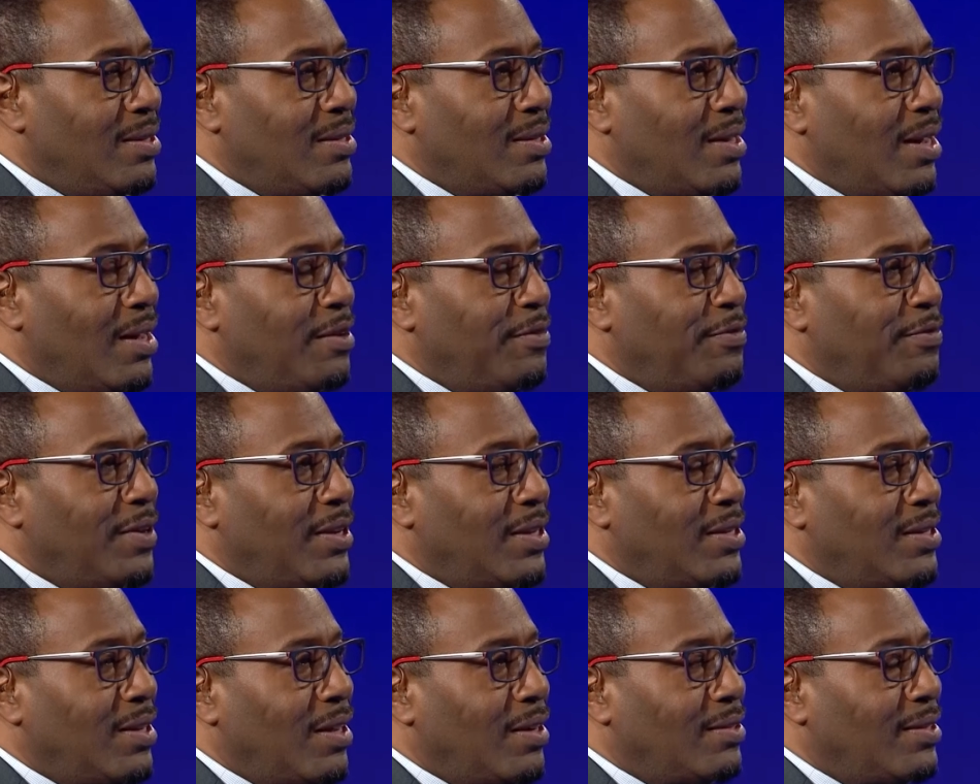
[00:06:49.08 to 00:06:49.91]
side
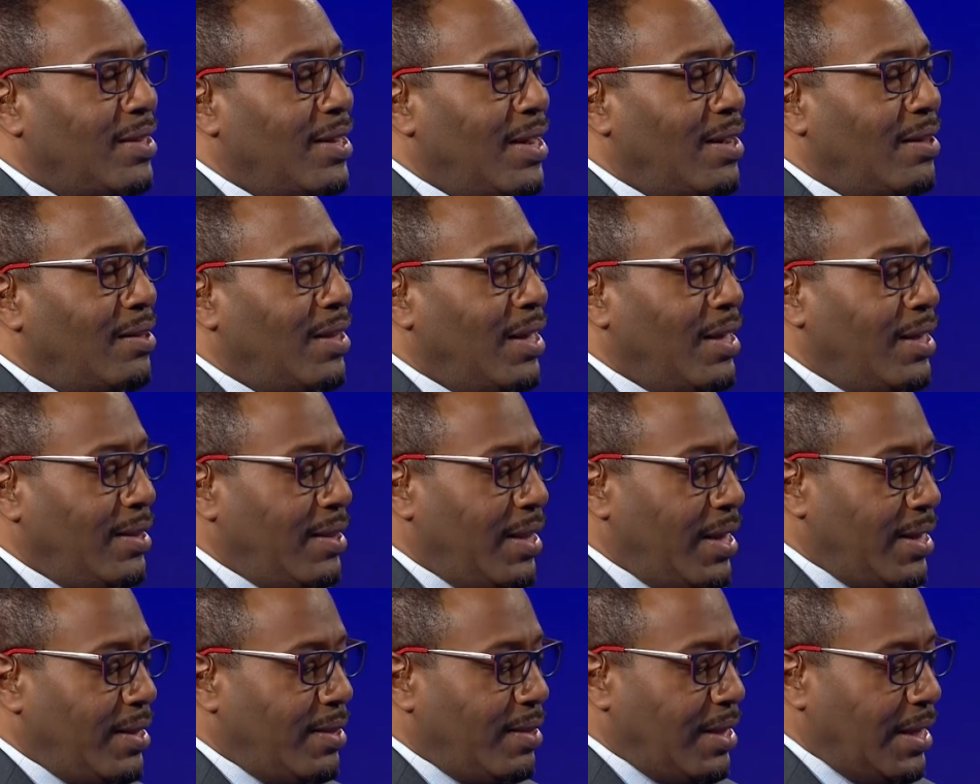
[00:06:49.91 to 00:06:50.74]
effects, Dr. Howell, and
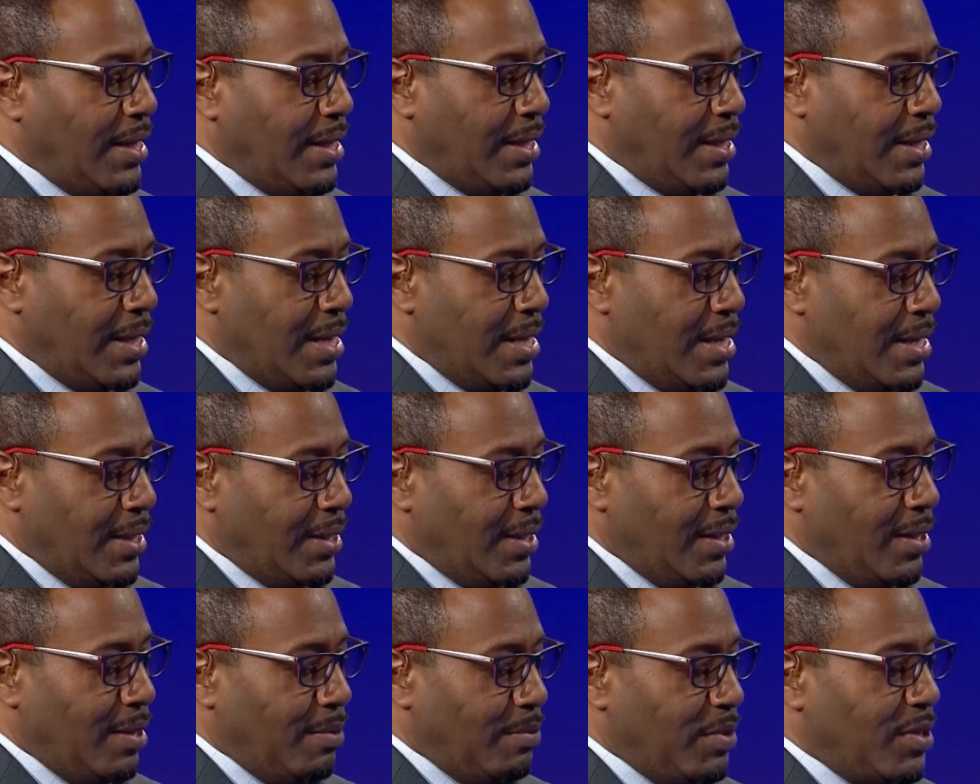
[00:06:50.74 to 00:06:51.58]
they think
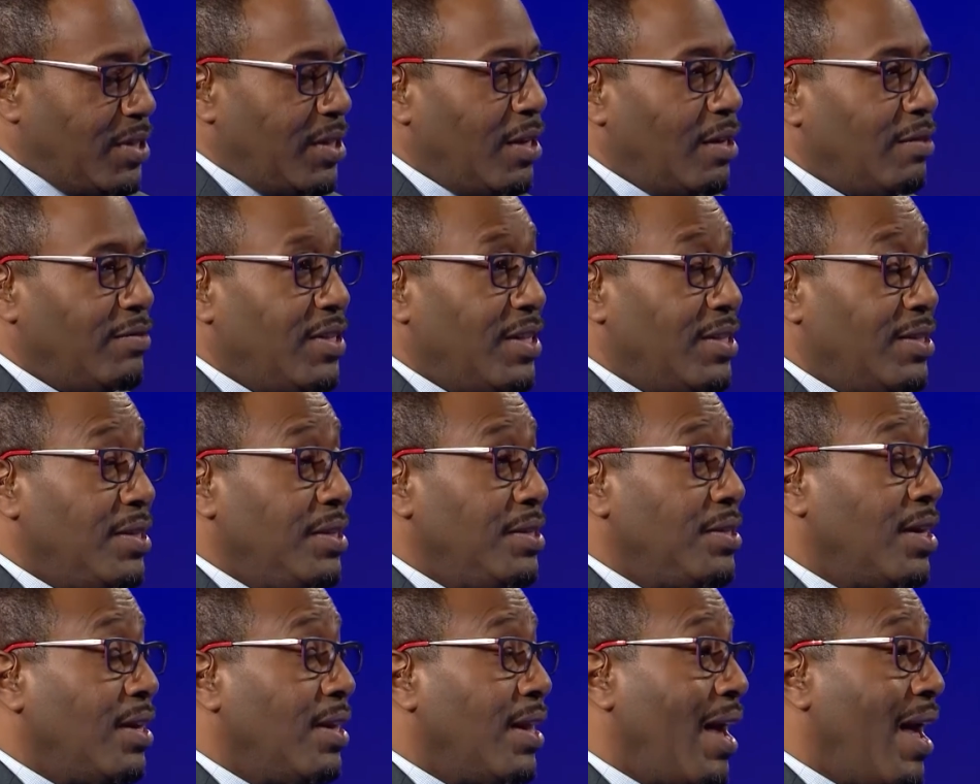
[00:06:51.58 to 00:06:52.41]
to themselves, is
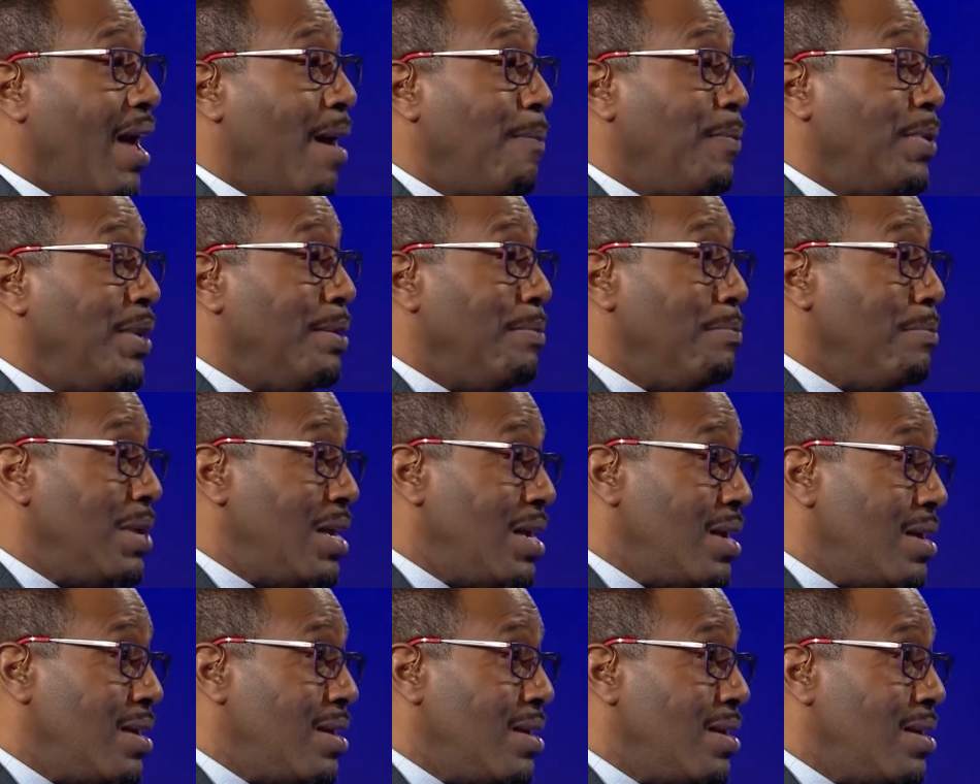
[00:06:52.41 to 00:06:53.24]
this going to happen to
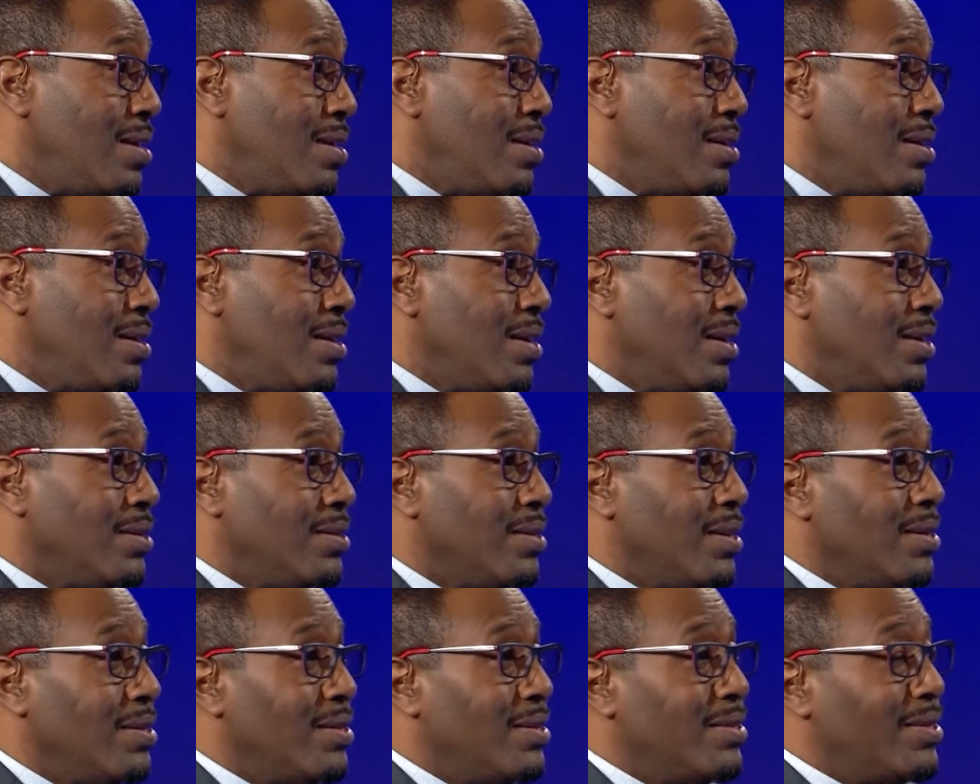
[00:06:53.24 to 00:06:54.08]
me? Is
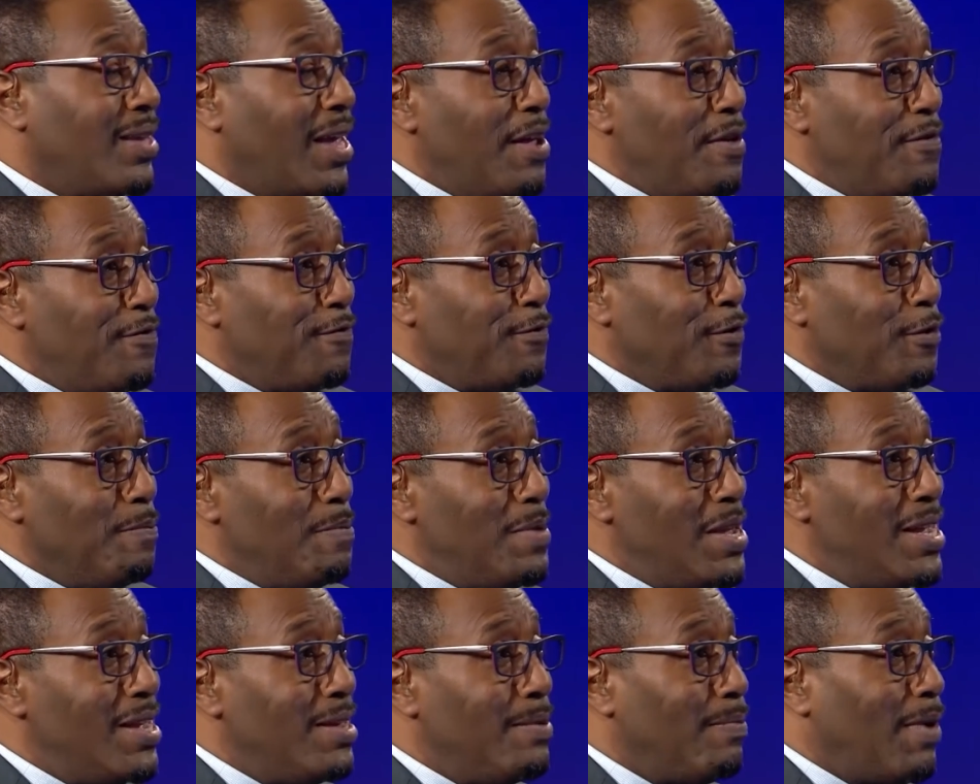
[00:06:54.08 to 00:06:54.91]
this safe for
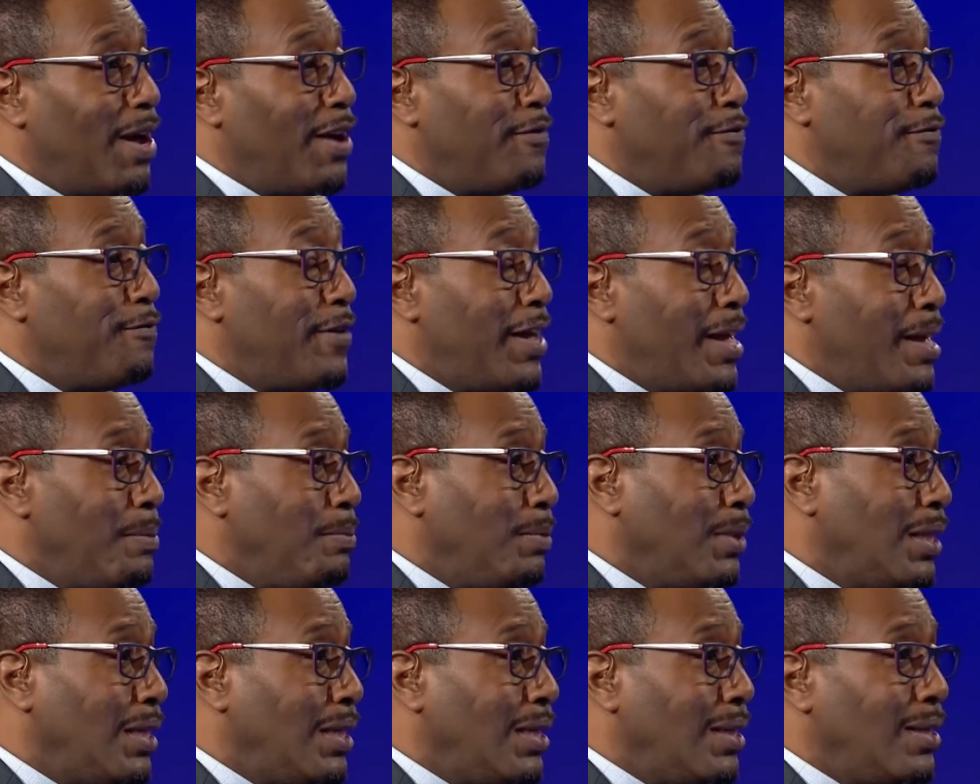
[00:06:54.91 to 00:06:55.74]
me and my
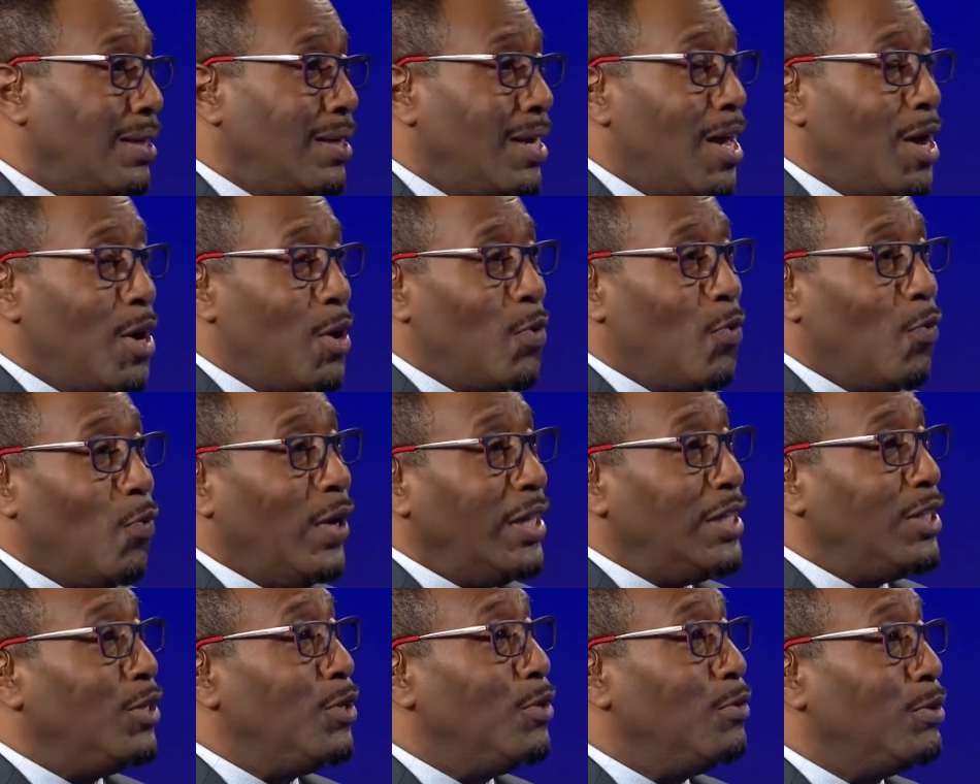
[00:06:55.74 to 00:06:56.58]
family?
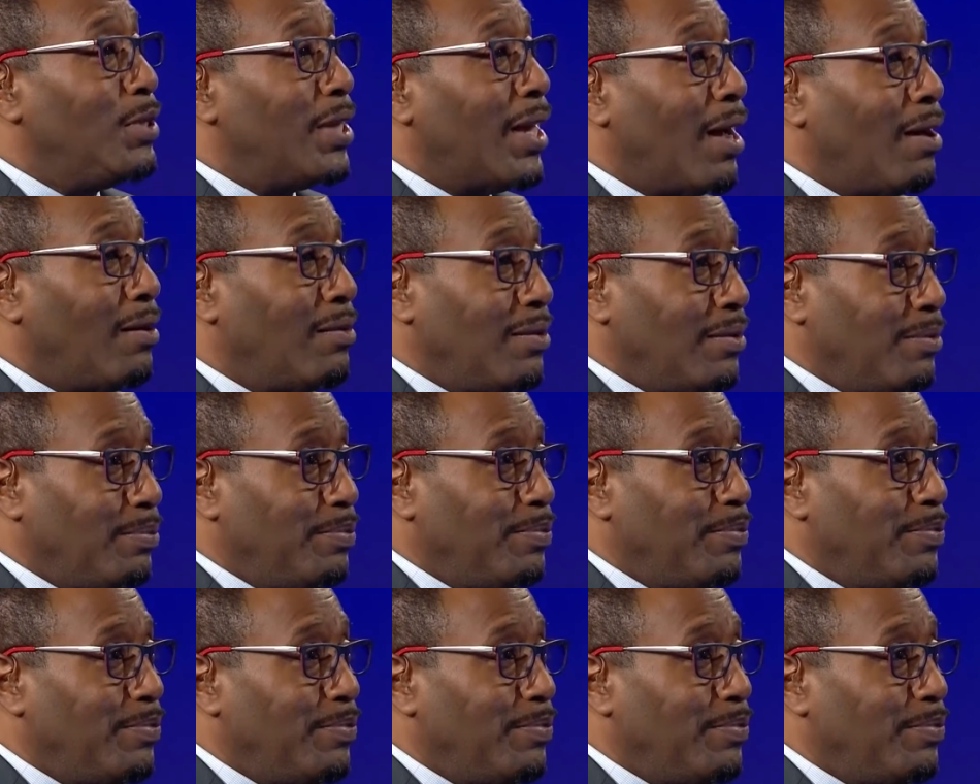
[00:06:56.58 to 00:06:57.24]
What do you tell them?